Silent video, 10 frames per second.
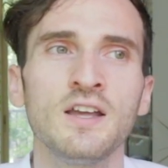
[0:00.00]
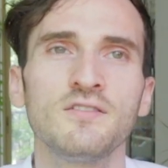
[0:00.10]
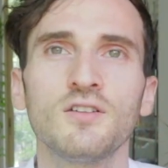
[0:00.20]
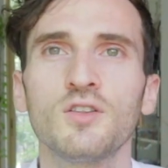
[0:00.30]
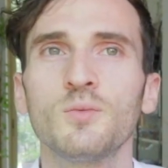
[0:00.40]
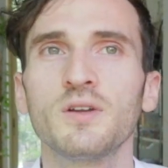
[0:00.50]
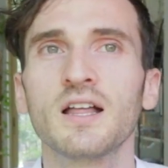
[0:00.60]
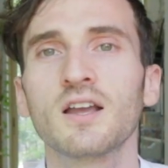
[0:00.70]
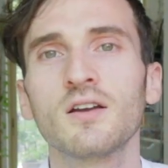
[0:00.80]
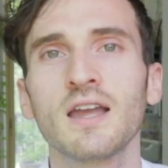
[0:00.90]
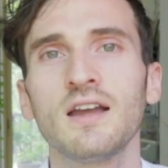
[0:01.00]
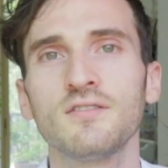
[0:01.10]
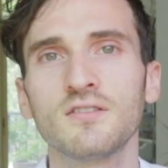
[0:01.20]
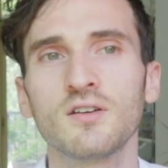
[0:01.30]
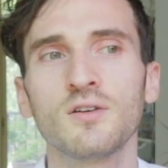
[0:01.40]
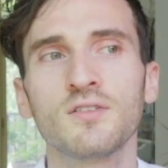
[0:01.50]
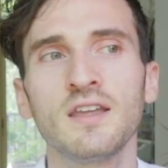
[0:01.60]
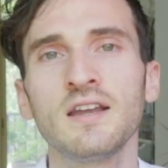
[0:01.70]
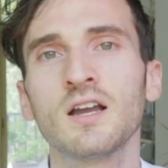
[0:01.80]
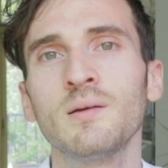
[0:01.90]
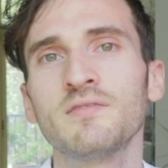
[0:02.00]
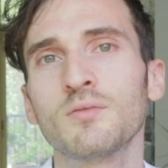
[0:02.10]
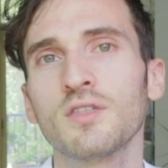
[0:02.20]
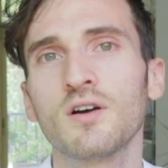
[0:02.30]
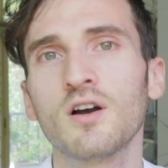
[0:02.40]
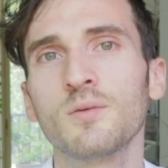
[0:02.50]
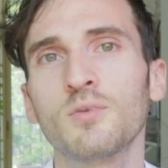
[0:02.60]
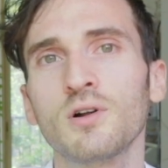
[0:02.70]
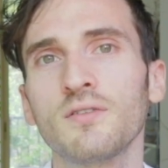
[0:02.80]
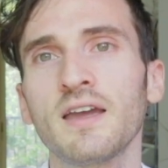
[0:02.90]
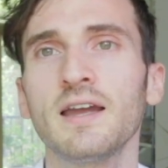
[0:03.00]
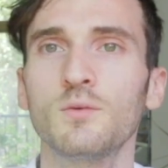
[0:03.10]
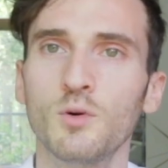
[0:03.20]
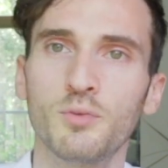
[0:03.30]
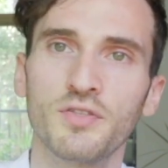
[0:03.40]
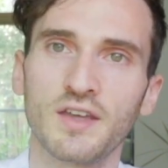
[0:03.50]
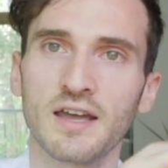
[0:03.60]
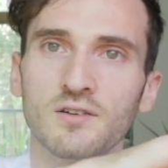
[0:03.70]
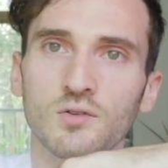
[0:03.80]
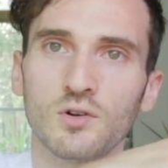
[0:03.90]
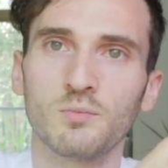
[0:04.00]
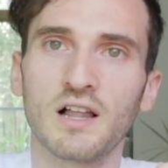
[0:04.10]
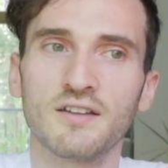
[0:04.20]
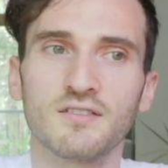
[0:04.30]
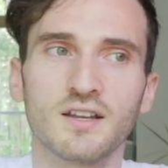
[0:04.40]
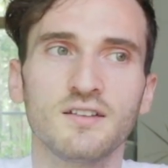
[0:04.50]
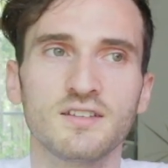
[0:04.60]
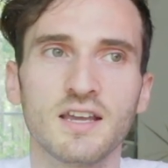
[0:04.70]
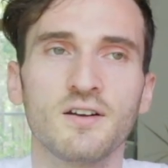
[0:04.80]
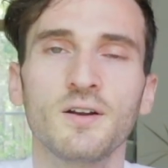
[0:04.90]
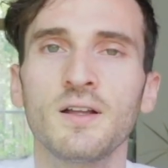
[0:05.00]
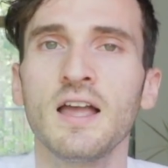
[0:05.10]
So they'll be like, okay, so your thing comes with a hard-boiled egg. We'll put that in a little plastic container.